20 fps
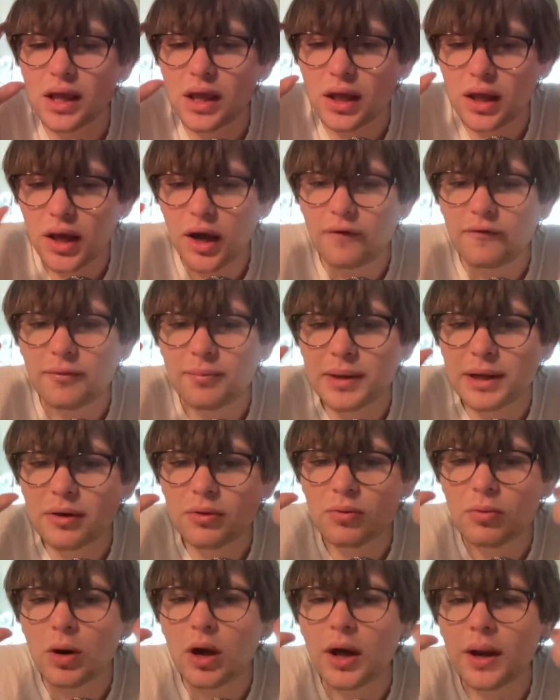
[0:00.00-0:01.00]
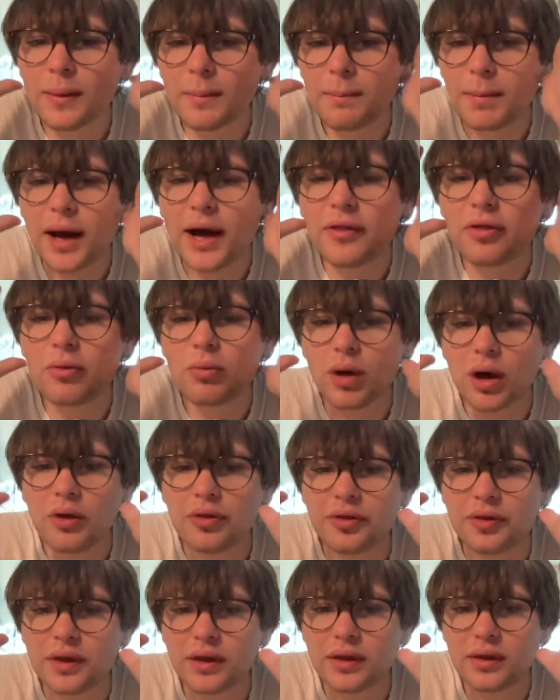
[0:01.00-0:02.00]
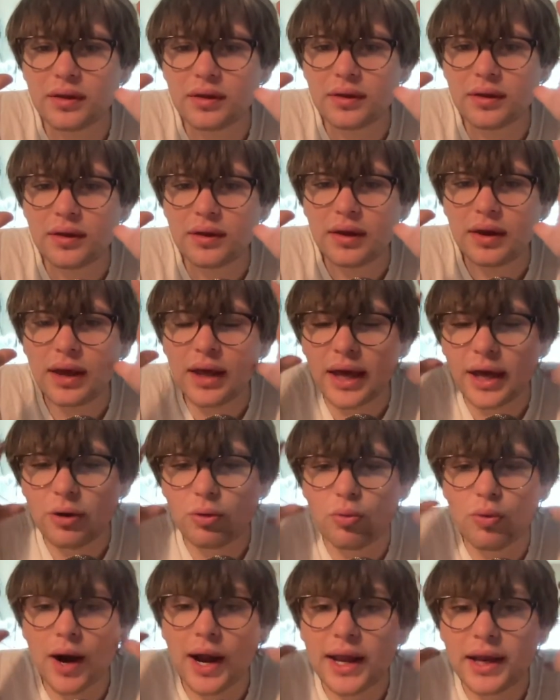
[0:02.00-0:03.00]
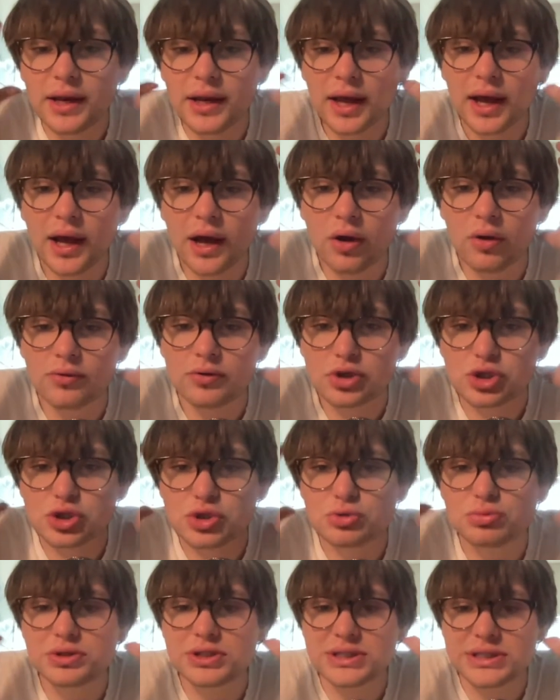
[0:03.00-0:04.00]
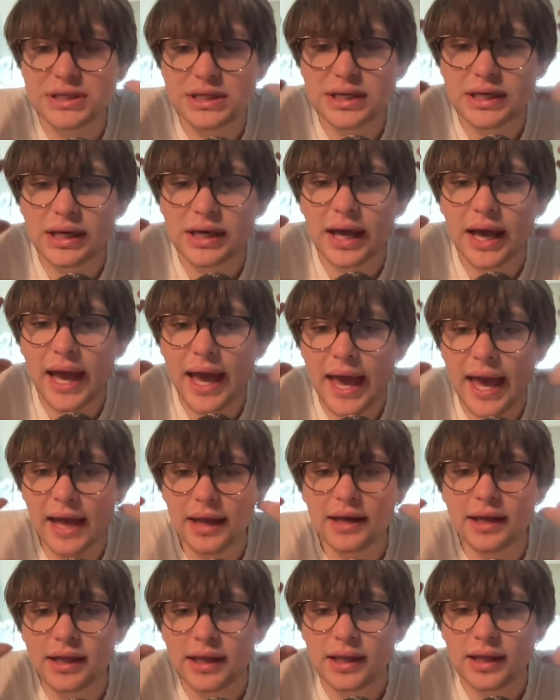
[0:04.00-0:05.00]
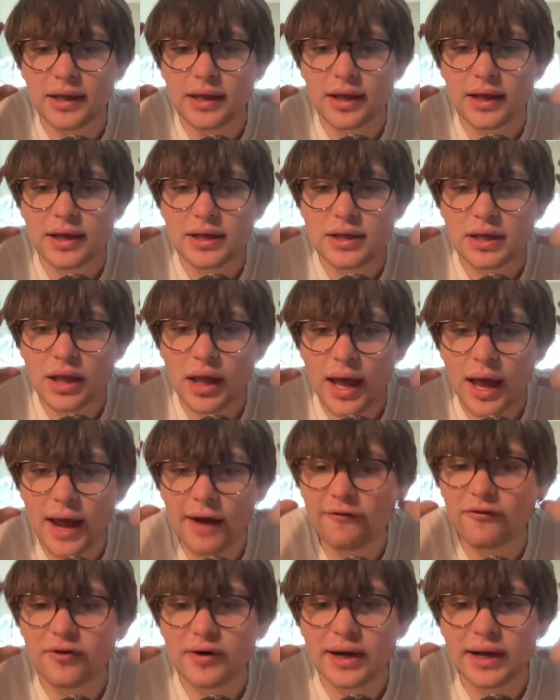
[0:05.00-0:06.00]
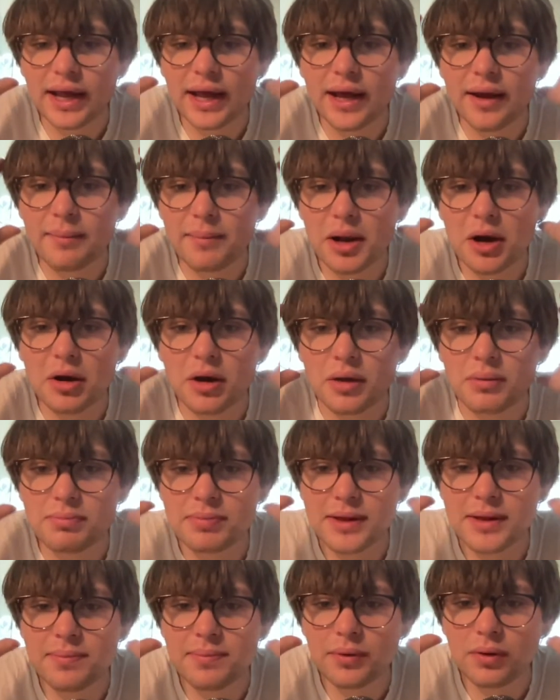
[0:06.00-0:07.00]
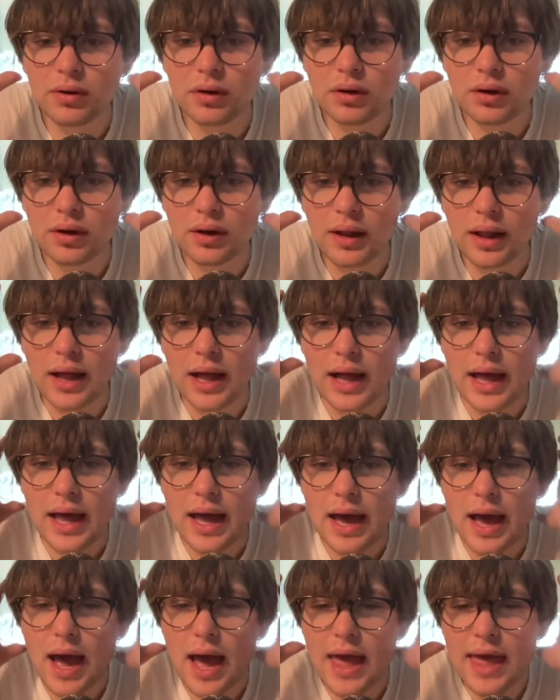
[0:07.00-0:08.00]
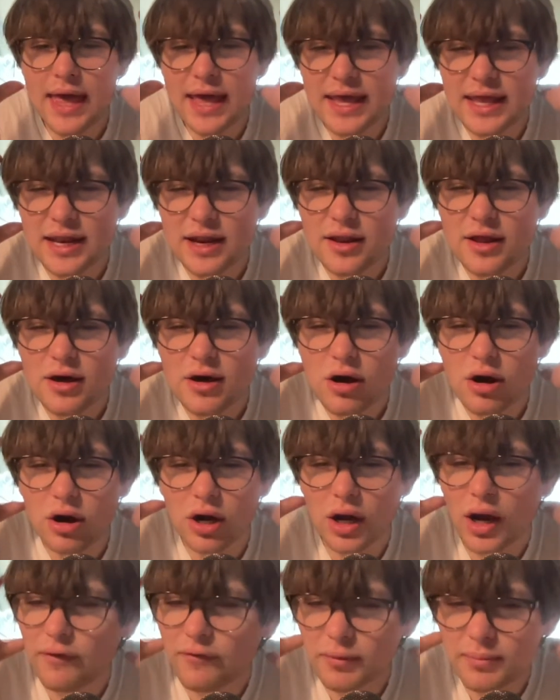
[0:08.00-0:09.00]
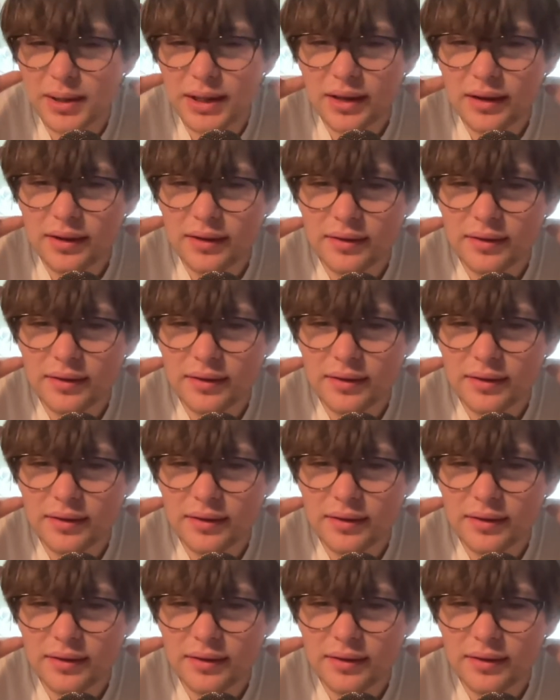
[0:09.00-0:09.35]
government run by the wealthy. And right now, do you see any everyday American people in our government?